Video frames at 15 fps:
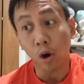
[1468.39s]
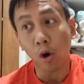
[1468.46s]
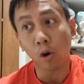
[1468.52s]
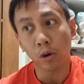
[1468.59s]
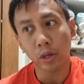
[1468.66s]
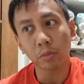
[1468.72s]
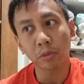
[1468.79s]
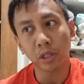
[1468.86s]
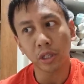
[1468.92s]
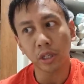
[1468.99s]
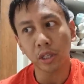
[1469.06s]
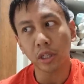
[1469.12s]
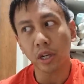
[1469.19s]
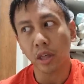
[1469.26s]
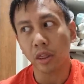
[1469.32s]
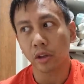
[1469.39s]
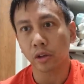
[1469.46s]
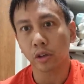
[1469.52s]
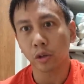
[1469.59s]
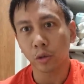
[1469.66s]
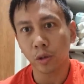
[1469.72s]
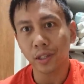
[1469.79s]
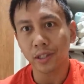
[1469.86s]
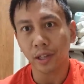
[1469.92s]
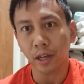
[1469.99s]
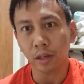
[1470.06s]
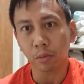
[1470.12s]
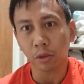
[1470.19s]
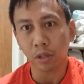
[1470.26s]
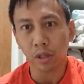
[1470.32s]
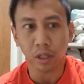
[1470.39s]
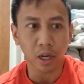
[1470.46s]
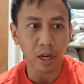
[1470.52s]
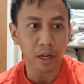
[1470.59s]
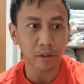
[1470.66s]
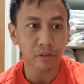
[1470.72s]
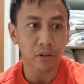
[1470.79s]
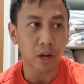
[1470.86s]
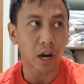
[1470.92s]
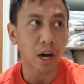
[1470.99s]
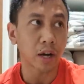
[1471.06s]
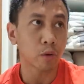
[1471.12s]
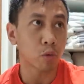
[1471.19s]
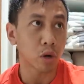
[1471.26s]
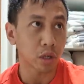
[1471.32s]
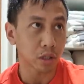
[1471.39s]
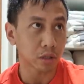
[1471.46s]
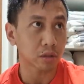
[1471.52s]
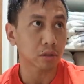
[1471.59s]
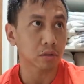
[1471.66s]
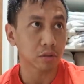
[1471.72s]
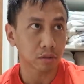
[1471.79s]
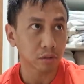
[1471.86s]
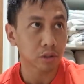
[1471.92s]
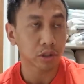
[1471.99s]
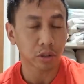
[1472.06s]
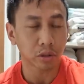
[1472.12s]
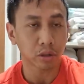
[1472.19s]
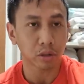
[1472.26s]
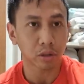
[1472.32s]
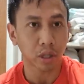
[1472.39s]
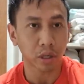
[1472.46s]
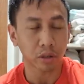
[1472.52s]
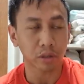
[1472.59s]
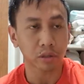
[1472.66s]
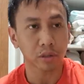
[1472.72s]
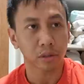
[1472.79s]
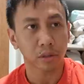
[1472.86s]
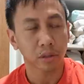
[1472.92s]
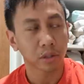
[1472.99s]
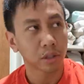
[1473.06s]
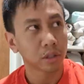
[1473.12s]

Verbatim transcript: OMG, the cutest animal alive, I want sugar gliders.